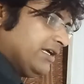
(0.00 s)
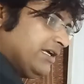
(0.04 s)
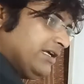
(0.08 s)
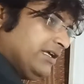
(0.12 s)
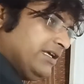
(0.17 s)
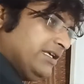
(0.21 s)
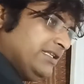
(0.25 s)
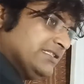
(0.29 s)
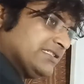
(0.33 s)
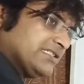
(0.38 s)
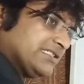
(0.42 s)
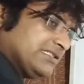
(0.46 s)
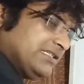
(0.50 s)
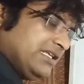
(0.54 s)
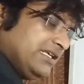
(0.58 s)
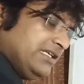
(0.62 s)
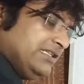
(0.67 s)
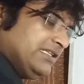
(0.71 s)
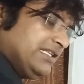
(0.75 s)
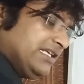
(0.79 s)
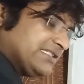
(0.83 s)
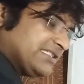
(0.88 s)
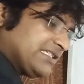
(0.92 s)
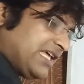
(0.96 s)

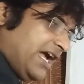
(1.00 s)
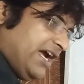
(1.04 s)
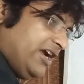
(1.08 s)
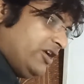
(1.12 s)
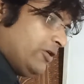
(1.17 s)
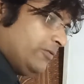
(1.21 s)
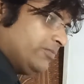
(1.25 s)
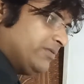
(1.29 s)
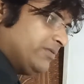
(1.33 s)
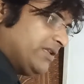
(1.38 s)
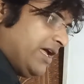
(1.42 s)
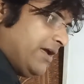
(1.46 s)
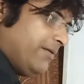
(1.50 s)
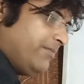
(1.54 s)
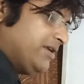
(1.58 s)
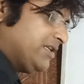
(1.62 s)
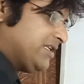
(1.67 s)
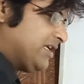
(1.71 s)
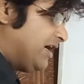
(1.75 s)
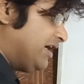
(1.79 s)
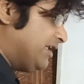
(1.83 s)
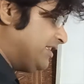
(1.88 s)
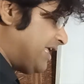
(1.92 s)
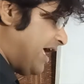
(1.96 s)
in the side of the
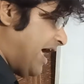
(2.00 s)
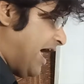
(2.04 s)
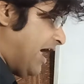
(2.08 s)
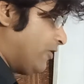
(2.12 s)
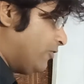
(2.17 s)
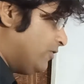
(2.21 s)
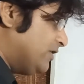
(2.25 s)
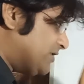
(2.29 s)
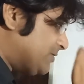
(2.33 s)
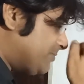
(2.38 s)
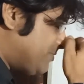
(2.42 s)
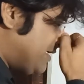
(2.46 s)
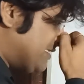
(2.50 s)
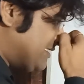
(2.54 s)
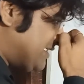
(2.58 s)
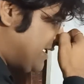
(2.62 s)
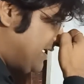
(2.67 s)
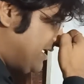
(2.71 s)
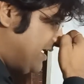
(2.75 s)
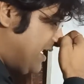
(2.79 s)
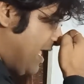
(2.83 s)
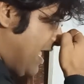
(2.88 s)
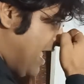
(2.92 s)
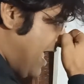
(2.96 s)
emitter, the arrow is
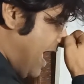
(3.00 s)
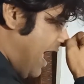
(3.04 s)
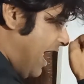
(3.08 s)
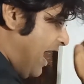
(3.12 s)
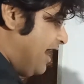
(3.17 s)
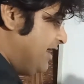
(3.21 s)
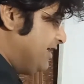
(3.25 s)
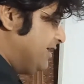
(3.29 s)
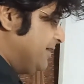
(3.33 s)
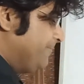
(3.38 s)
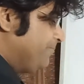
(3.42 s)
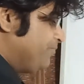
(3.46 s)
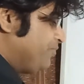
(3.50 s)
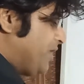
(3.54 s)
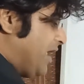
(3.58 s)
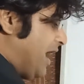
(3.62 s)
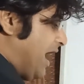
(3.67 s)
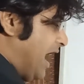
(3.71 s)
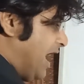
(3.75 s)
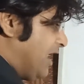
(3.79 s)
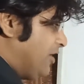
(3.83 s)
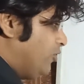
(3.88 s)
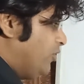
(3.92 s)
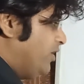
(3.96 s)
present, and
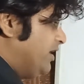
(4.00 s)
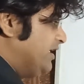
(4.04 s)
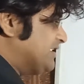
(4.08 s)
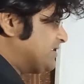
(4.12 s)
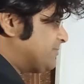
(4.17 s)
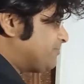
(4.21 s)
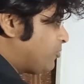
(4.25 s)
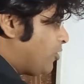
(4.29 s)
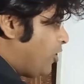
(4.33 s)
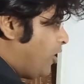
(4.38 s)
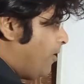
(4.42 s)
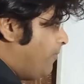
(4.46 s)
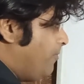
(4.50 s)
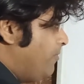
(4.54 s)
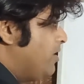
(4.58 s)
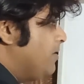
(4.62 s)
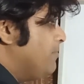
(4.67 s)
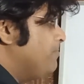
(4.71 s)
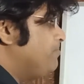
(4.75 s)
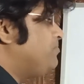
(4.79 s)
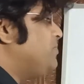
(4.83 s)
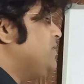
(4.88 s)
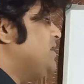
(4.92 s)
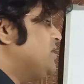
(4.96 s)
arrow is from
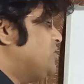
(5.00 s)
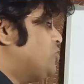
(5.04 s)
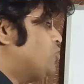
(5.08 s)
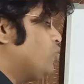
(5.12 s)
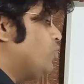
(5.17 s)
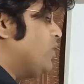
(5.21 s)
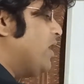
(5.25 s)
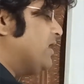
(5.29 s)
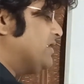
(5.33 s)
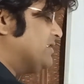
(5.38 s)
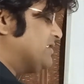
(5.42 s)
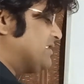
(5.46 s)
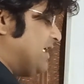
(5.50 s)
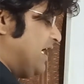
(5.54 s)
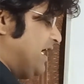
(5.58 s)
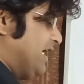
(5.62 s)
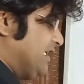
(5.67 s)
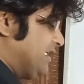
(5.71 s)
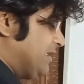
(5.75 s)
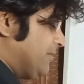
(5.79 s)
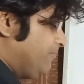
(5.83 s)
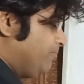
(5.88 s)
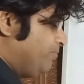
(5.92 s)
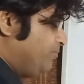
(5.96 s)
P to N
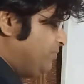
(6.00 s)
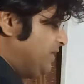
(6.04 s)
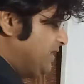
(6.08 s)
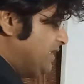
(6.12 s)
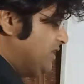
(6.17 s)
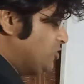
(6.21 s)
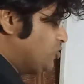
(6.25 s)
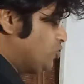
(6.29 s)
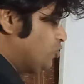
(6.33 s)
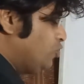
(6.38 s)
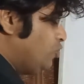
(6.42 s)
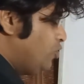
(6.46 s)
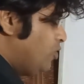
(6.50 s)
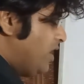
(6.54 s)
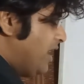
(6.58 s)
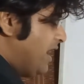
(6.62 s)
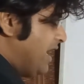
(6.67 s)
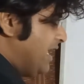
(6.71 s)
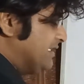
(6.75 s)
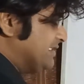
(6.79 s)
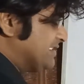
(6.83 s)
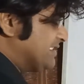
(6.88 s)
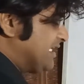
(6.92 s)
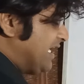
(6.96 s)
side. P to
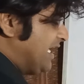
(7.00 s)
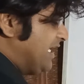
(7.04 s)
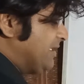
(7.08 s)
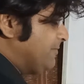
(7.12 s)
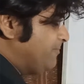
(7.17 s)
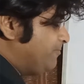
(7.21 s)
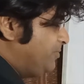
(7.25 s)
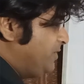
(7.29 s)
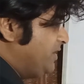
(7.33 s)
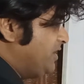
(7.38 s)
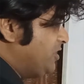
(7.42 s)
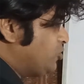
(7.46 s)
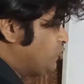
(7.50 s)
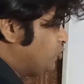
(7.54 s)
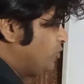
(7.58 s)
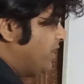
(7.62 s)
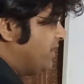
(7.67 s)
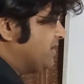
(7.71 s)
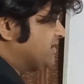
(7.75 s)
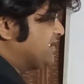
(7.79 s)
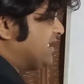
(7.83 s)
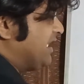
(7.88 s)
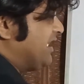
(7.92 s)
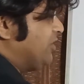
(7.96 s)
N side. P to
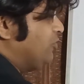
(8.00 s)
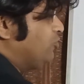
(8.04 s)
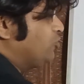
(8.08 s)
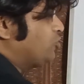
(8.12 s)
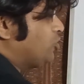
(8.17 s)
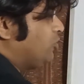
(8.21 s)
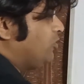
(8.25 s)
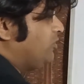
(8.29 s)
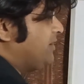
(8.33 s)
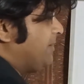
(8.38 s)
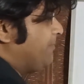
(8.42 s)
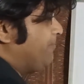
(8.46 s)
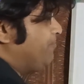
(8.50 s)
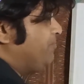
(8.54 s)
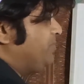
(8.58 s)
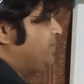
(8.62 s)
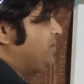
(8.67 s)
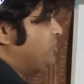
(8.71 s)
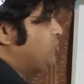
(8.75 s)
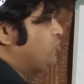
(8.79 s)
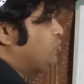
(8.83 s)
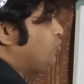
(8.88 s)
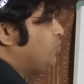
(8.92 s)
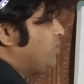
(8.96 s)
N side. You show the
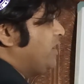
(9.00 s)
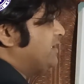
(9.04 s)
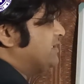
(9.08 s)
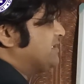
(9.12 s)
P to N